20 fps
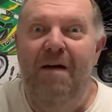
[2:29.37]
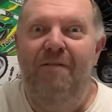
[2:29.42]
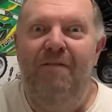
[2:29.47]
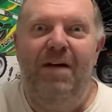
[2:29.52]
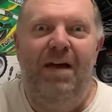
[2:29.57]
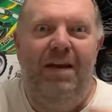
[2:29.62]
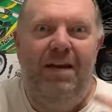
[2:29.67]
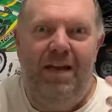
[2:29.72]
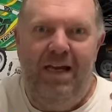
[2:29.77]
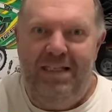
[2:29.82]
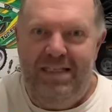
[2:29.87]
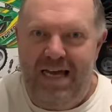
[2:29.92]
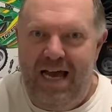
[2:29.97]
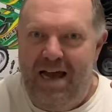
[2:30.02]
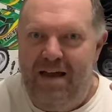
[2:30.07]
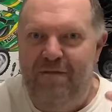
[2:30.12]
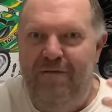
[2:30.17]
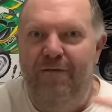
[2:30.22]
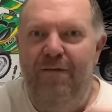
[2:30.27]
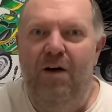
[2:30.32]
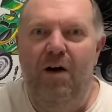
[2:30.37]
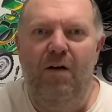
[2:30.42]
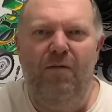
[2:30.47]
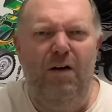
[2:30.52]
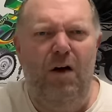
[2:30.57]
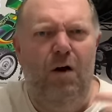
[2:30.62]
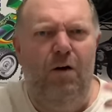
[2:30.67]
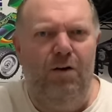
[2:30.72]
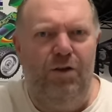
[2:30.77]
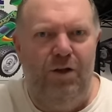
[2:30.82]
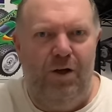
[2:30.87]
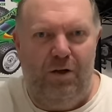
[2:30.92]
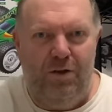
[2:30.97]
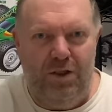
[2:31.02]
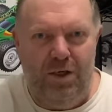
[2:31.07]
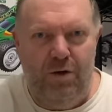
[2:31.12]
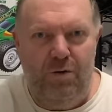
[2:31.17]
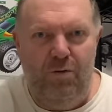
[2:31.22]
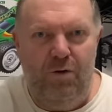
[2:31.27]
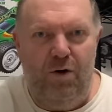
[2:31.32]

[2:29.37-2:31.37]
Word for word: Then, as I thought, the Hot Shot 2